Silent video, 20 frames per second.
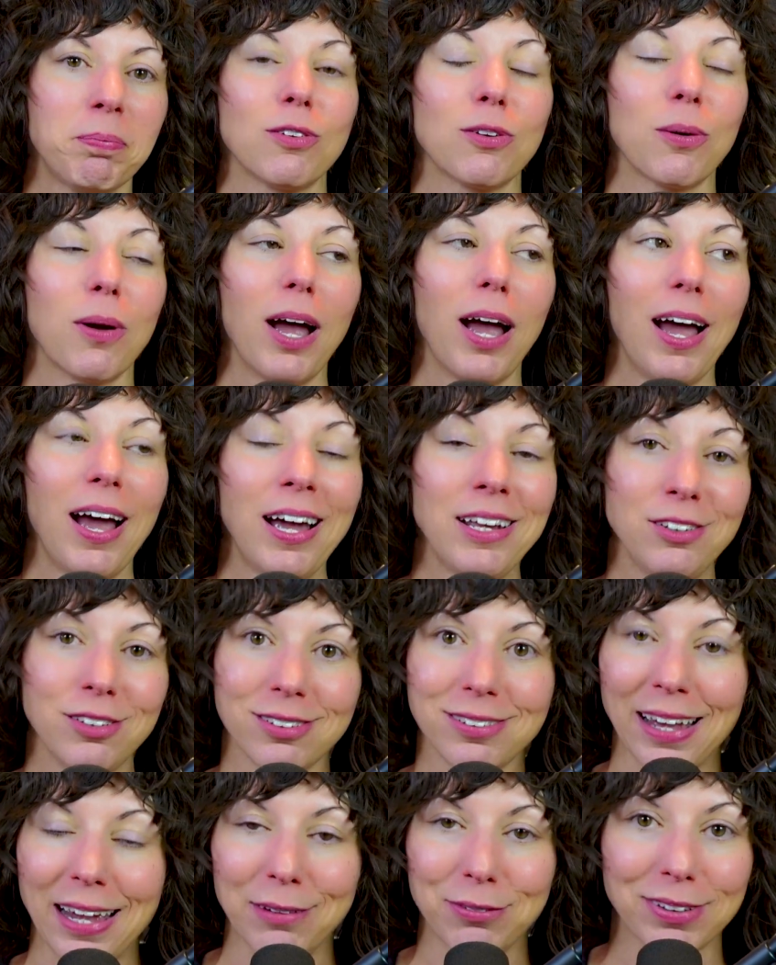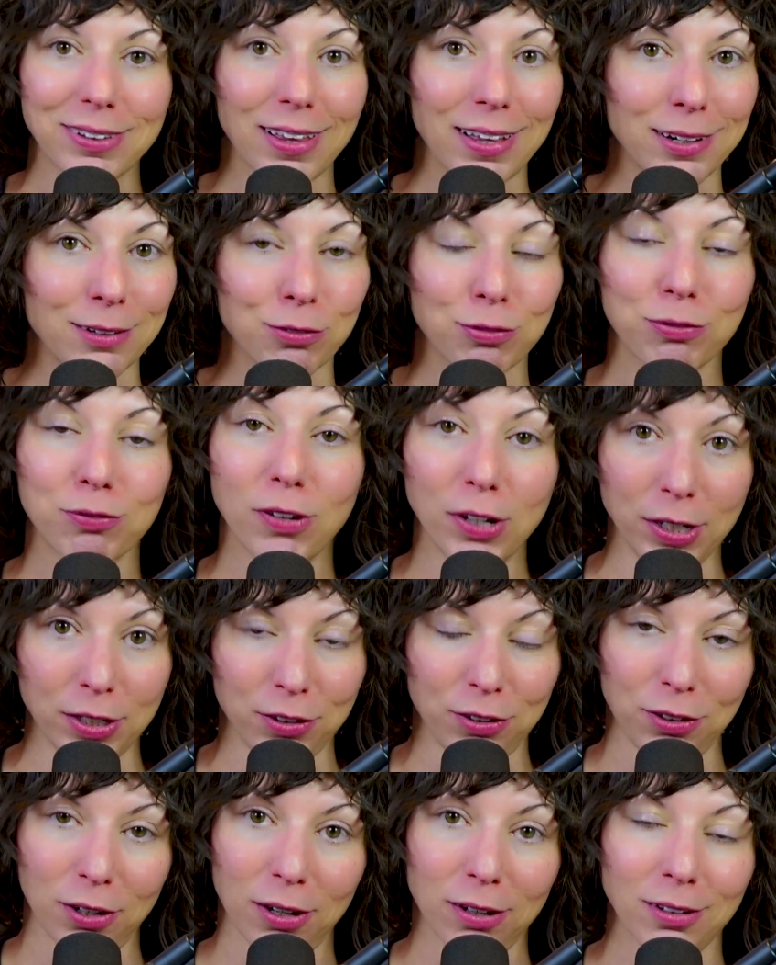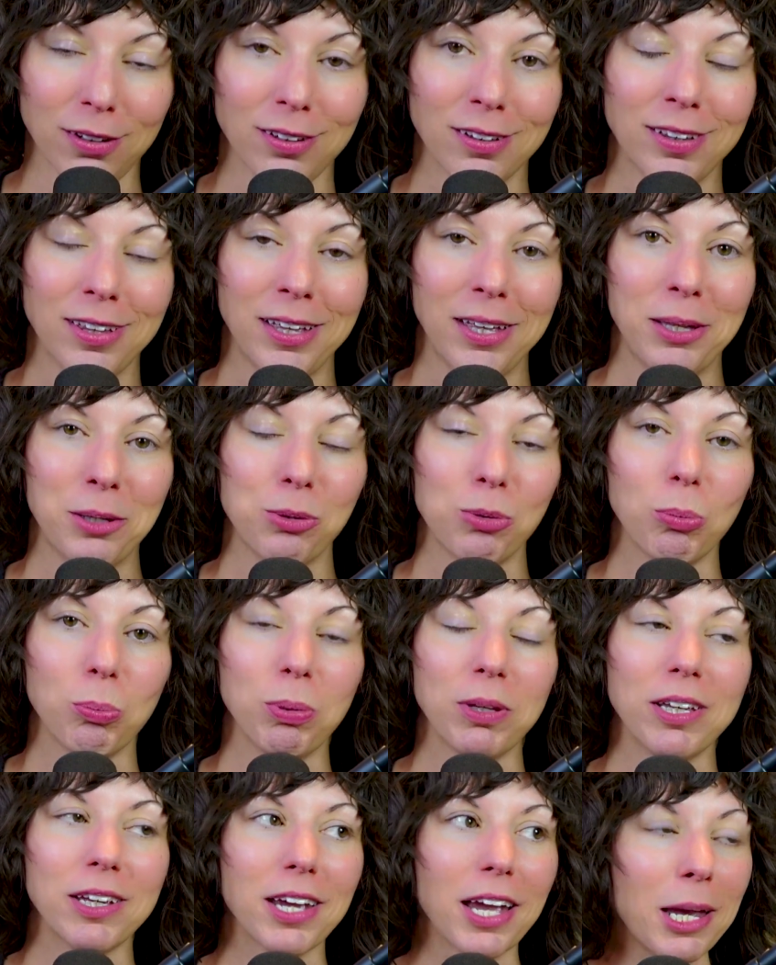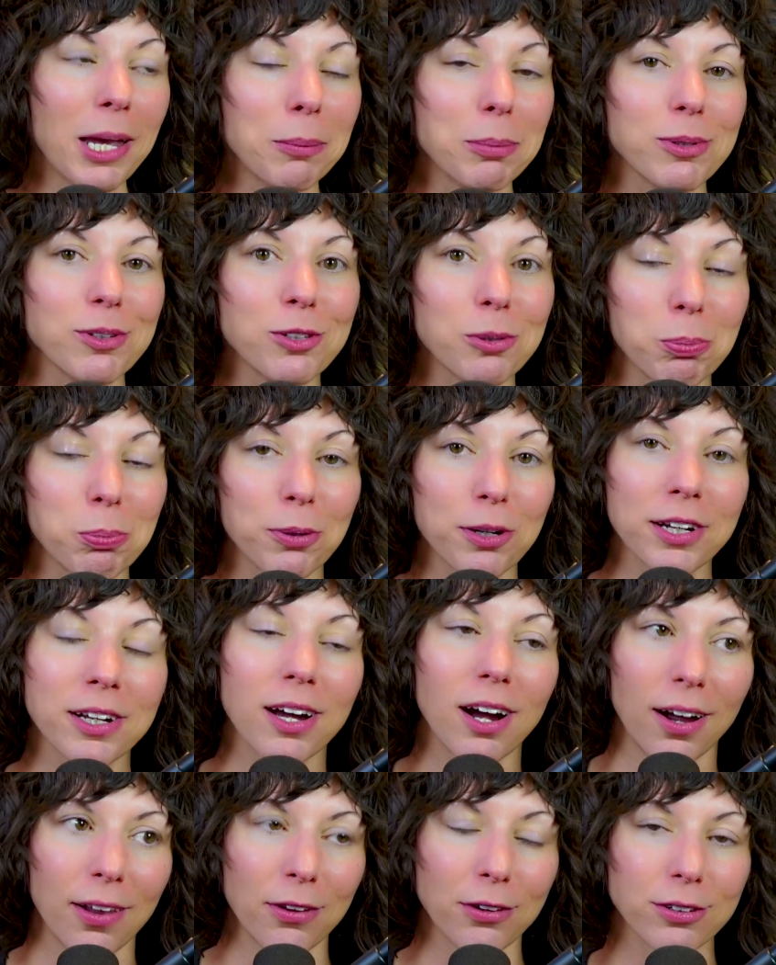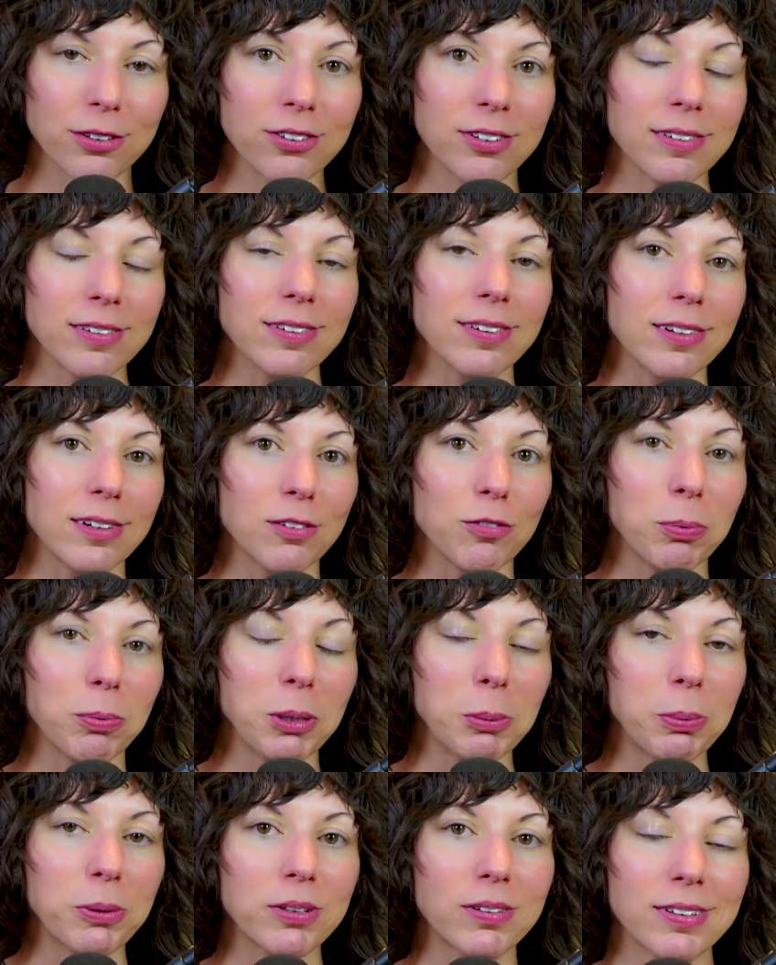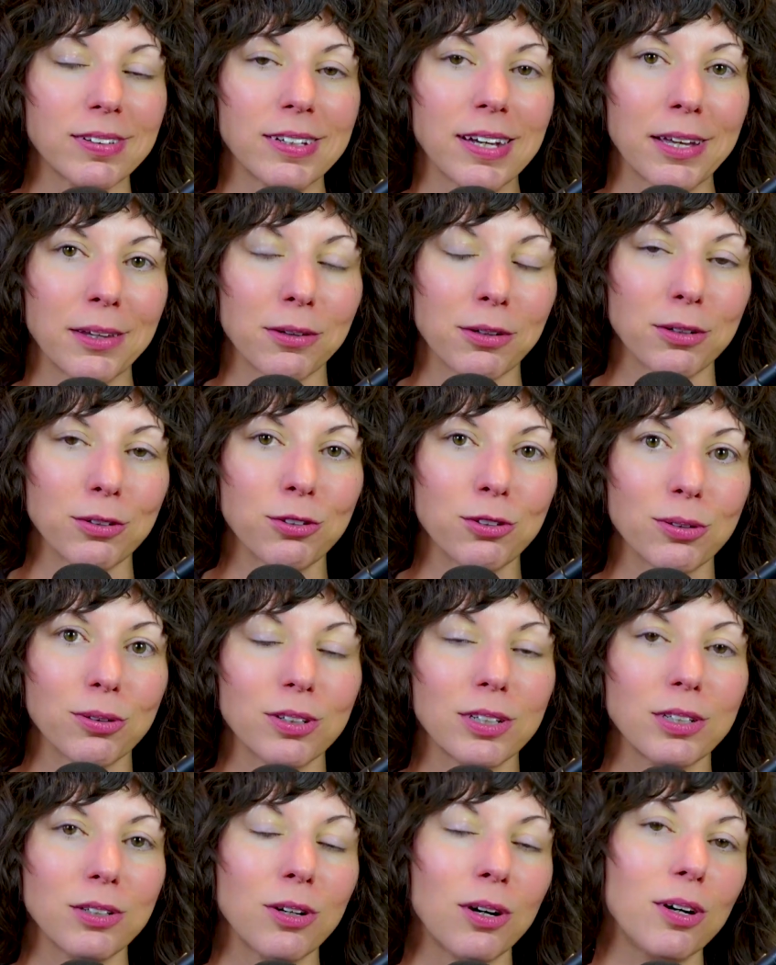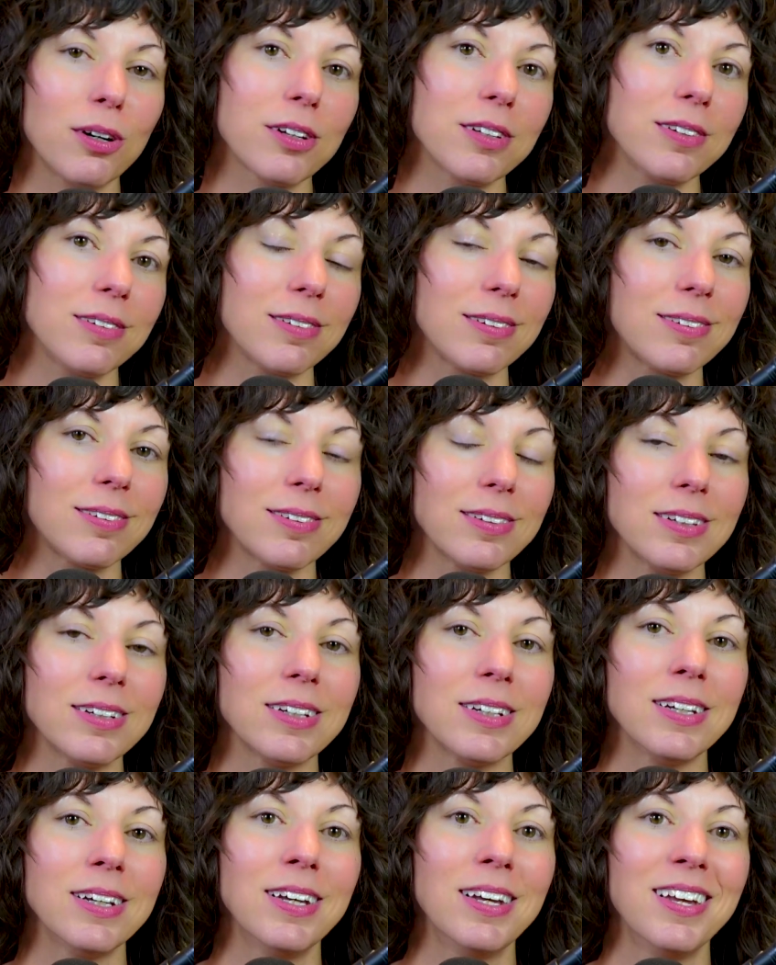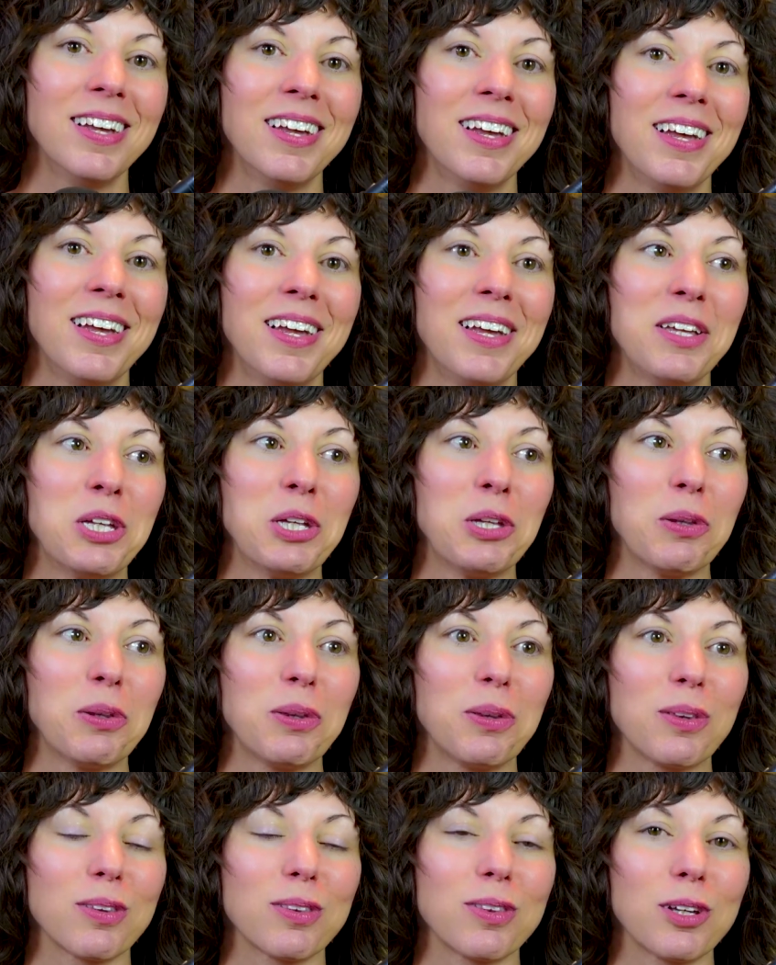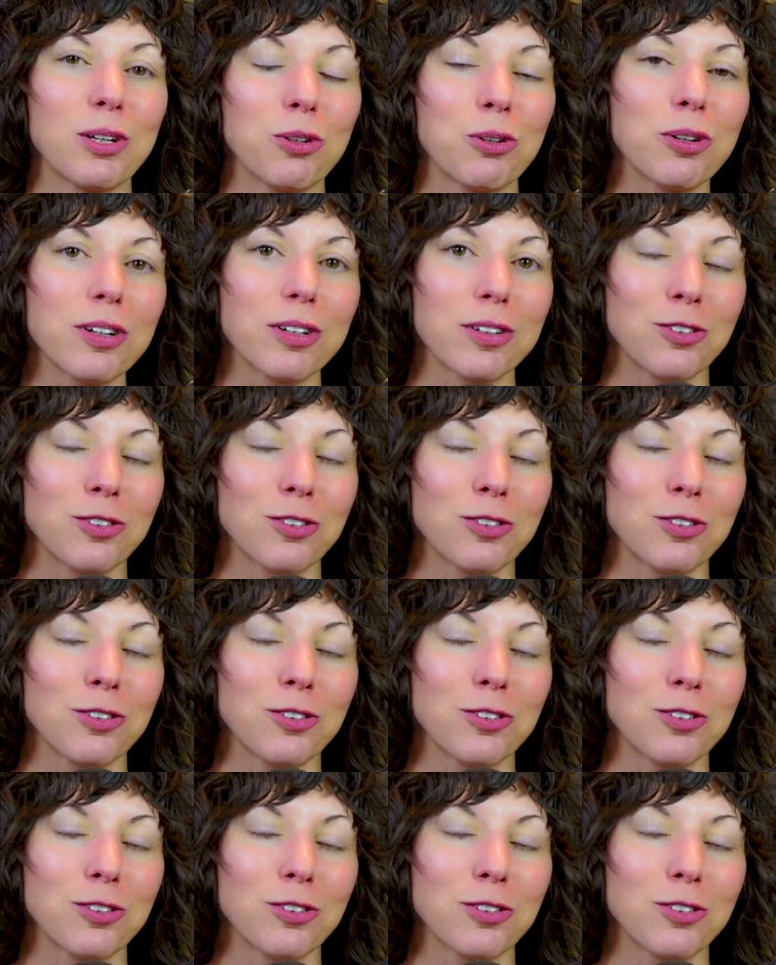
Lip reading: So I just have a lot of fun, y'all, being able to bring other sensitive people together so that y'all can see that your